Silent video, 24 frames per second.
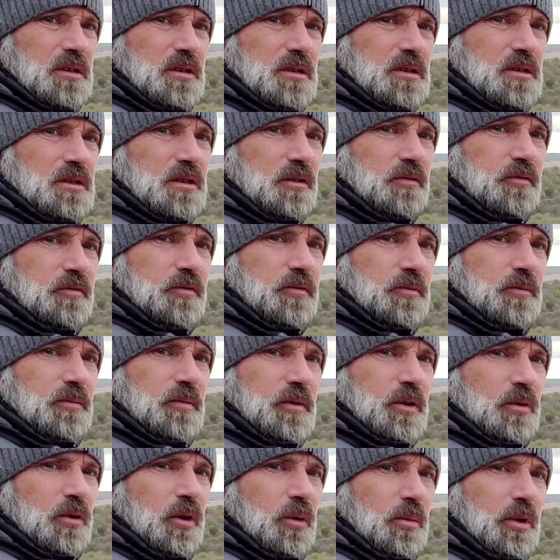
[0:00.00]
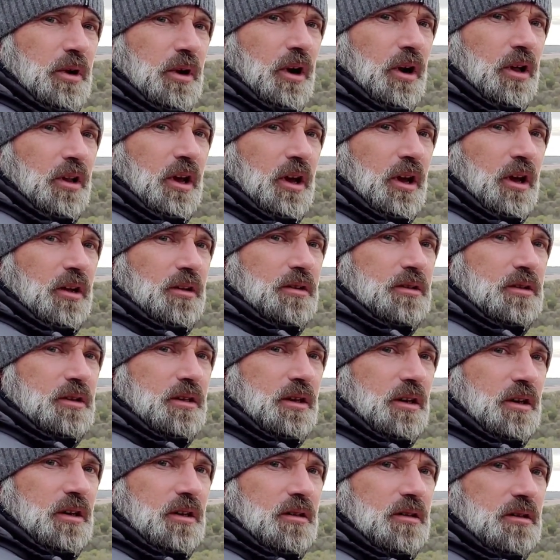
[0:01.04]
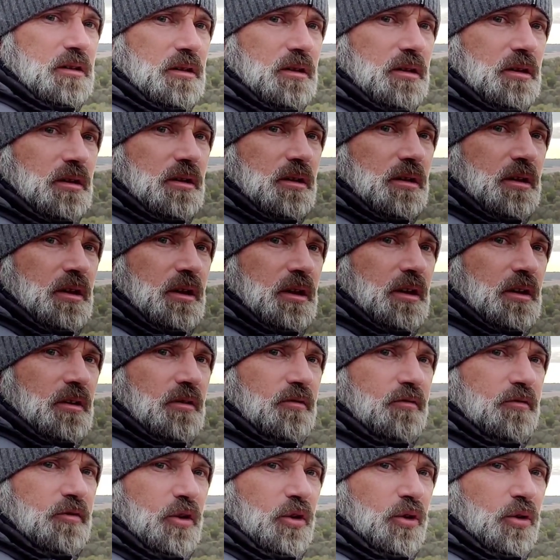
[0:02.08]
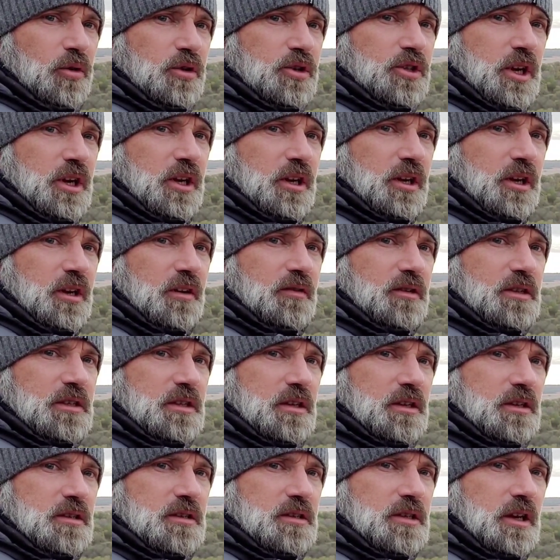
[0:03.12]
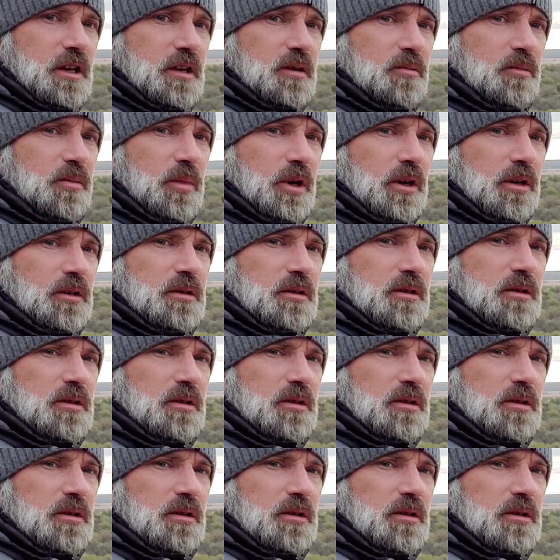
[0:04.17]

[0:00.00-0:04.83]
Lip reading: So it won't be all that photogenic of a sunset, but